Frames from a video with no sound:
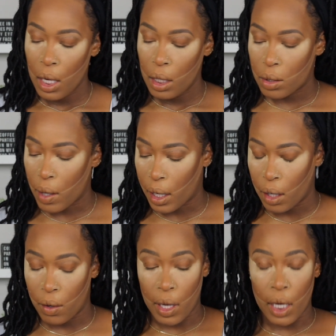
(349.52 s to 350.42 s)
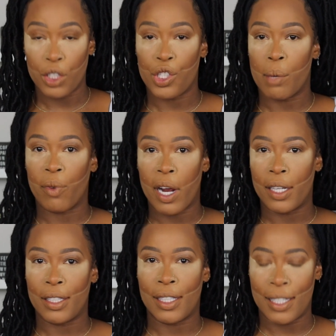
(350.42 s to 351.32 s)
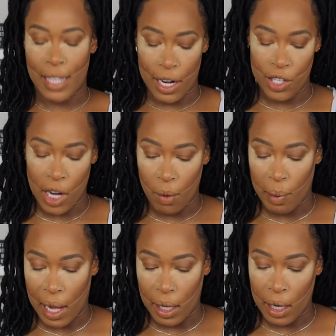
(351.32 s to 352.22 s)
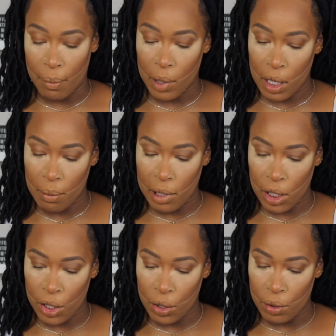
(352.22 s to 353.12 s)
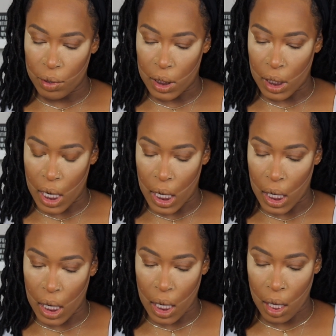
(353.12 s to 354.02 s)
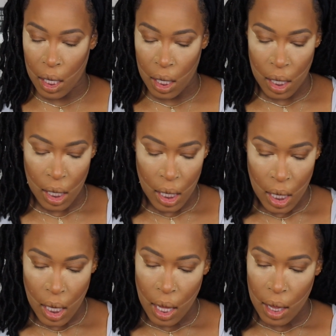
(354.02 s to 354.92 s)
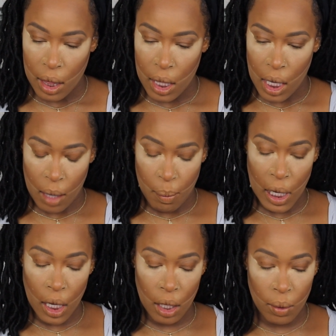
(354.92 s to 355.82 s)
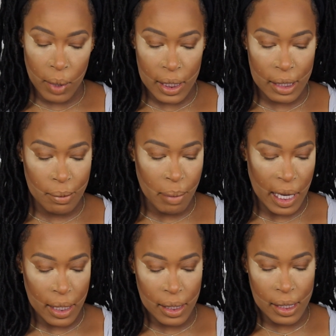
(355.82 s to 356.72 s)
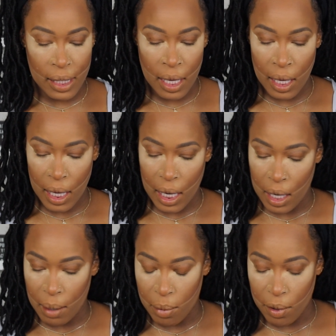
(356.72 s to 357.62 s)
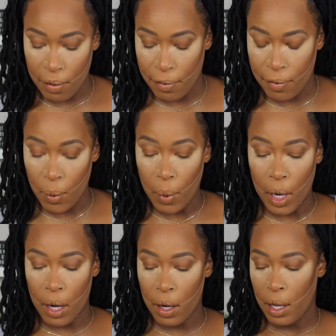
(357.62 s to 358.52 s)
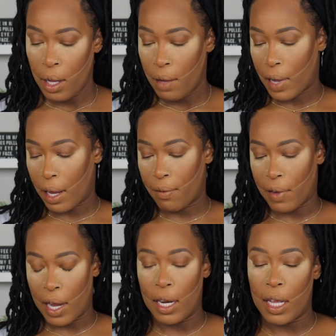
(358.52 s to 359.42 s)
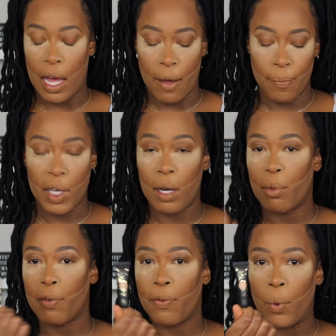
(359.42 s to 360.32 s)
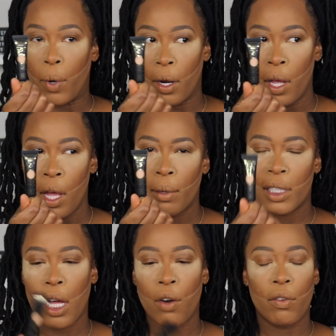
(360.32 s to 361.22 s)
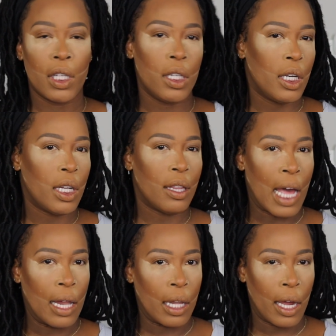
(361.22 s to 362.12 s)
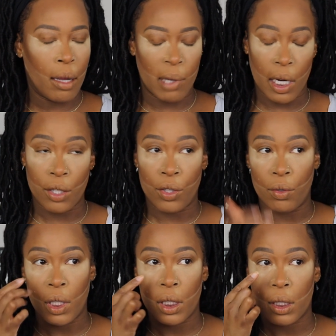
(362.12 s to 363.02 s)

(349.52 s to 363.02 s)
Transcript: so I can go ahead and jump right into this eyeshadow palette. I'm gonna be using the Louise base in number 4. If I can find it, yeah, in number 4. Because I don't really need it that light, but I do need